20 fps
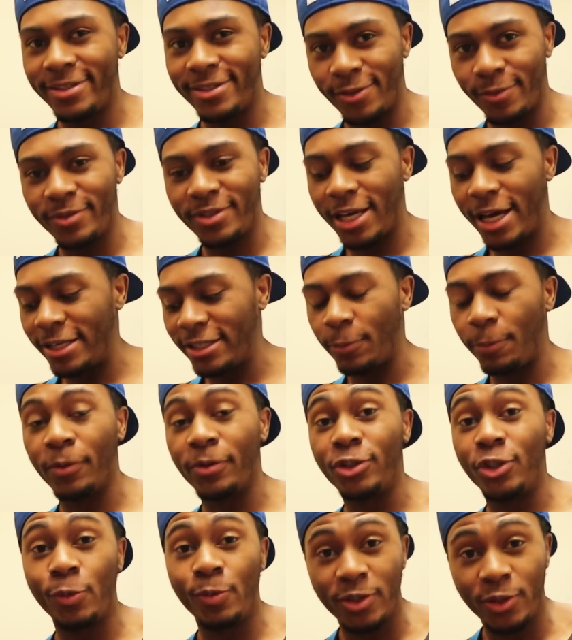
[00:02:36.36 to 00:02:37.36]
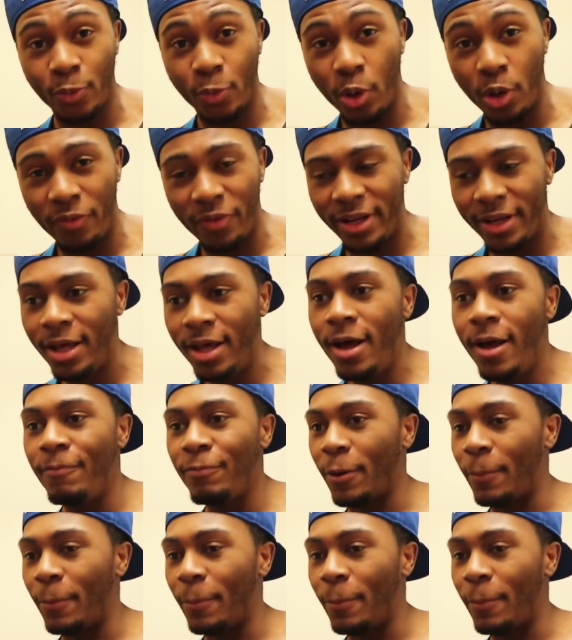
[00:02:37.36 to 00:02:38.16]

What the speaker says: because sometimes you put too much water in,